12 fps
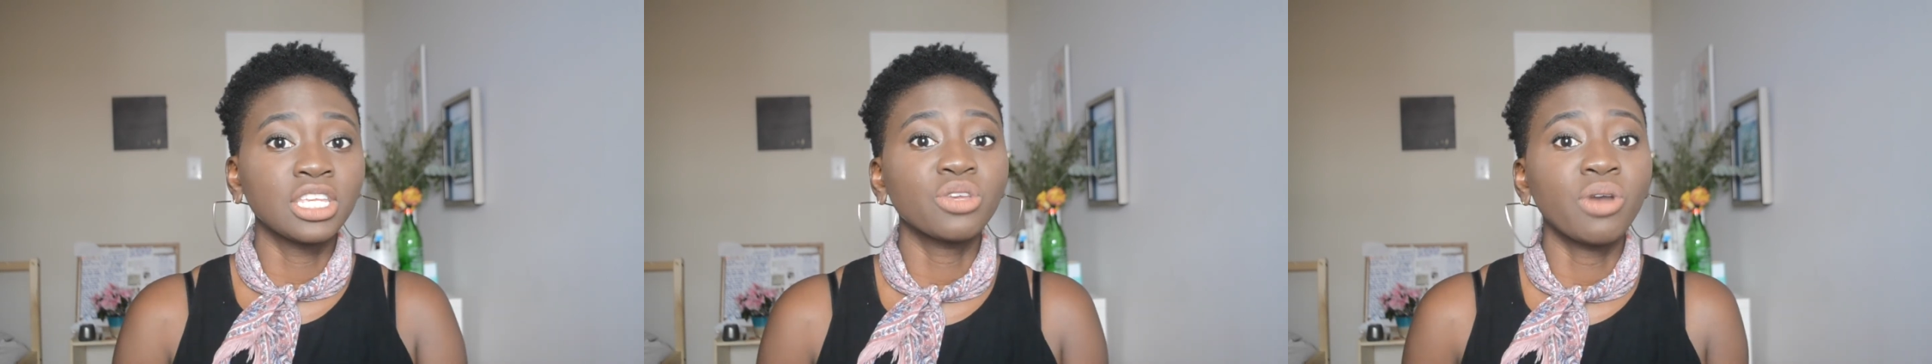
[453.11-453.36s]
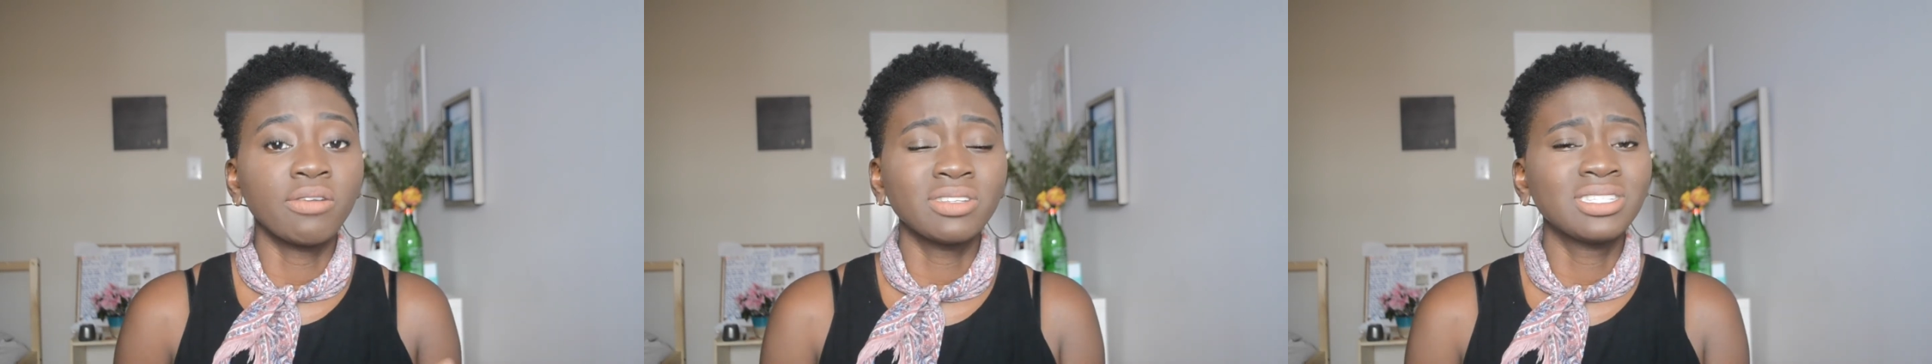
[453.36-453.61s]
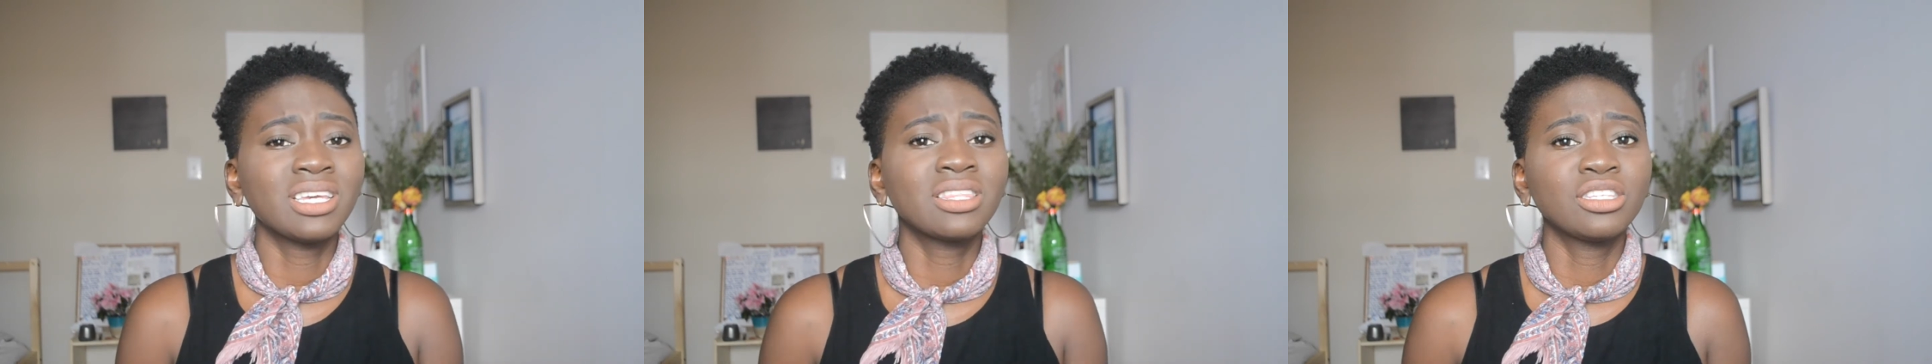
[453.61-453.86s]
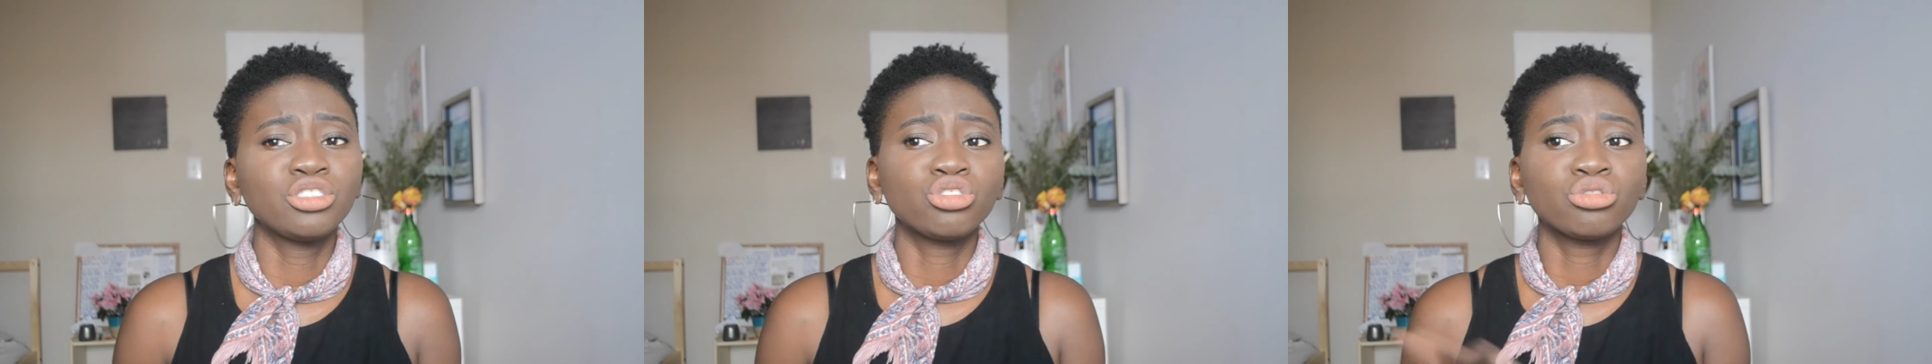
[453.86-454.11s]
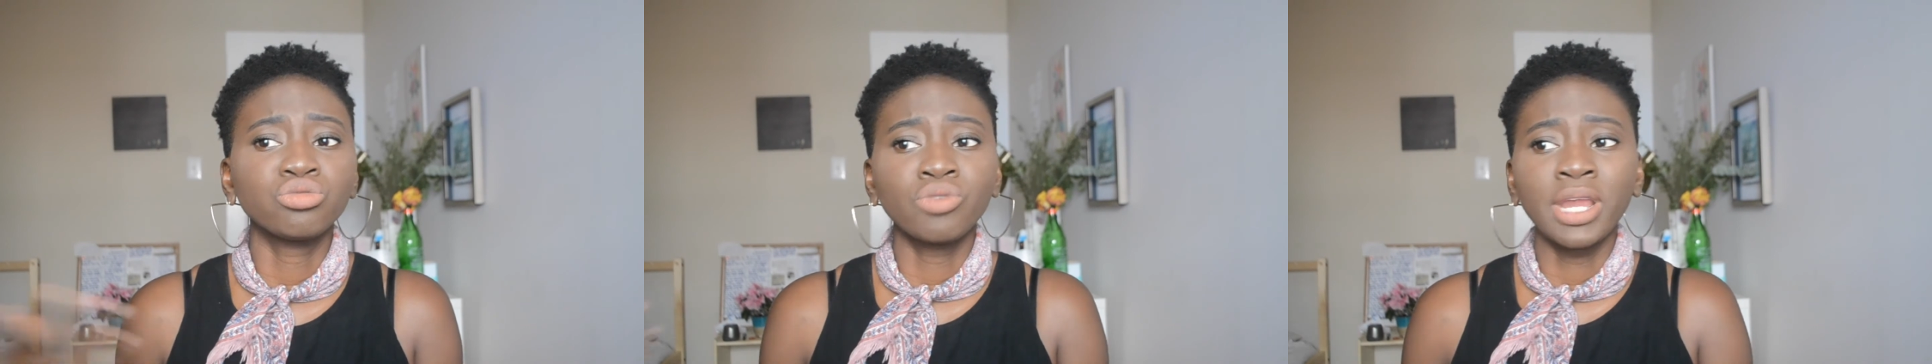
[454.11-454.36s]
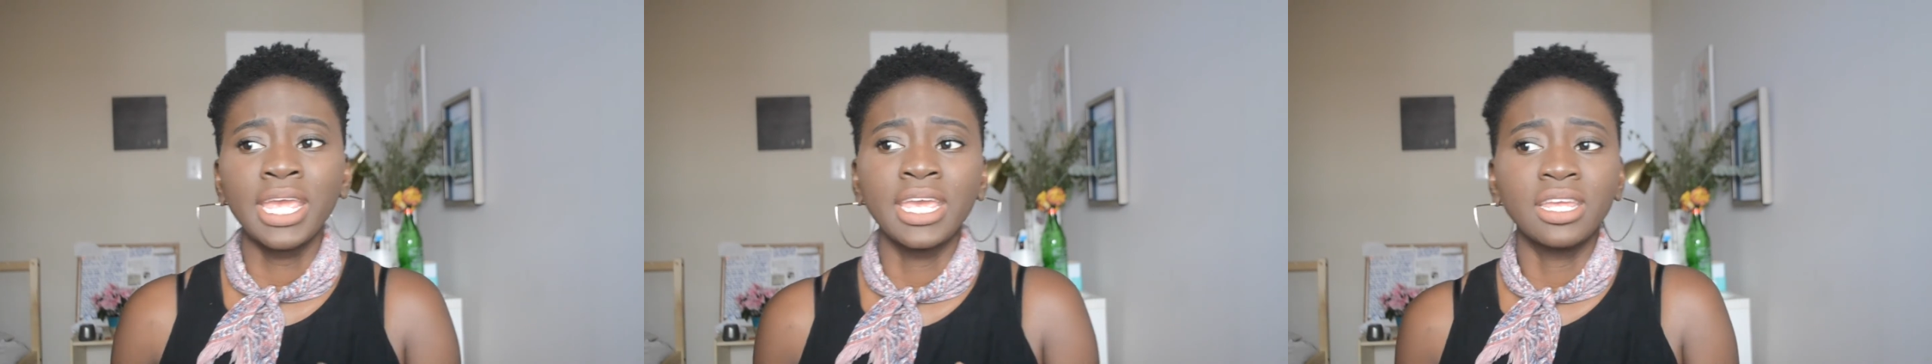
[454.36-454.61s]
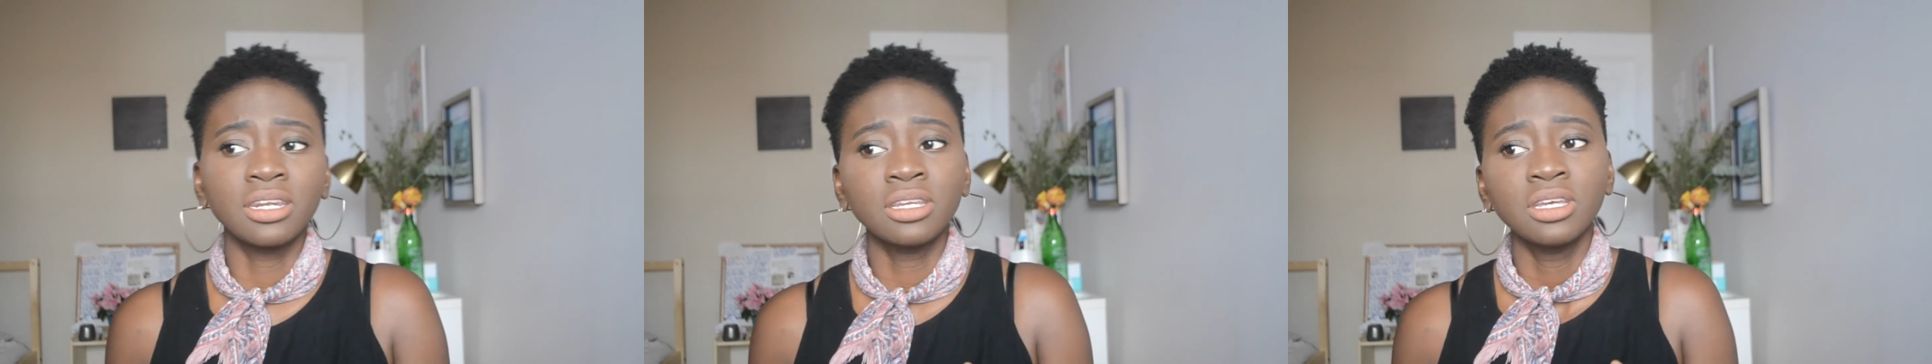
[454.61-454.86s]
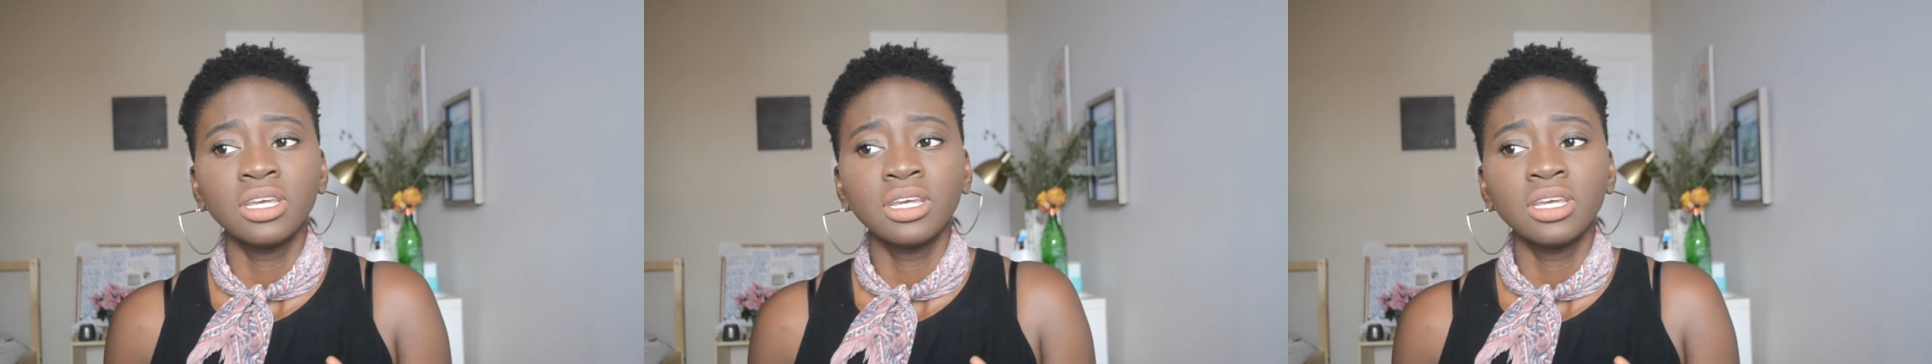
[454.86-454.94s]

You have to take the train.